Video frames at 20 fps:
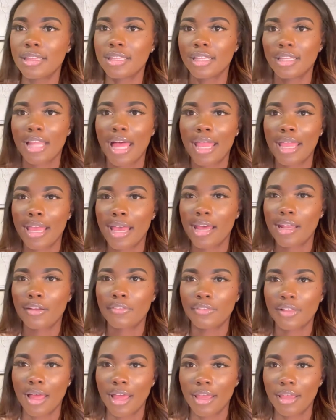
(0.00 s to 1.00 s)
the light kind of
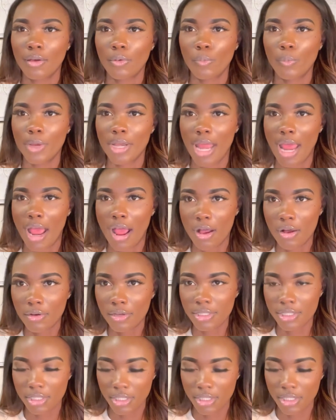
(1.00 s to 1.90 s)
like went out.